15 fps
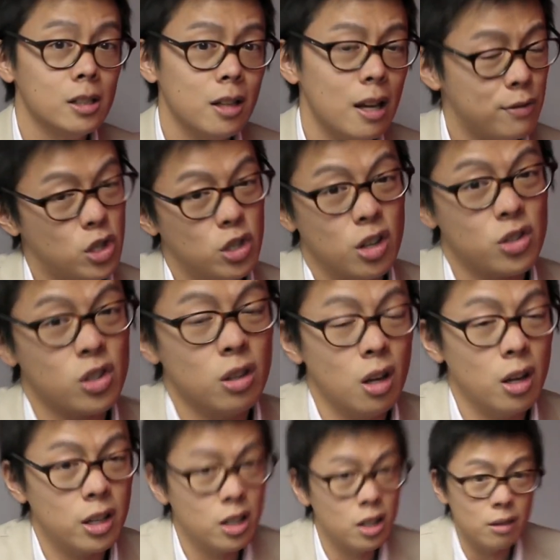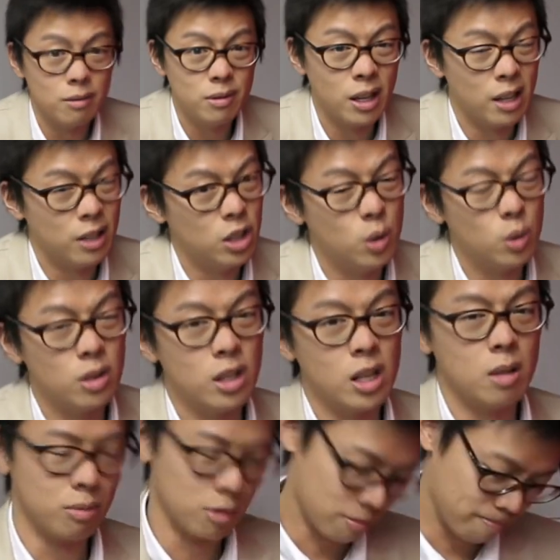If she doesn't like it, then you can
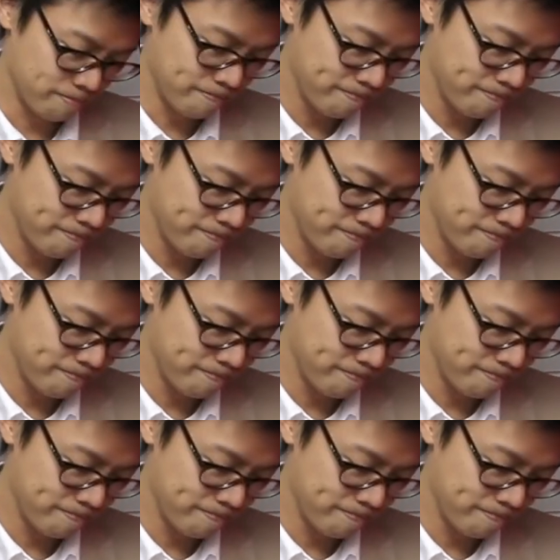keep it.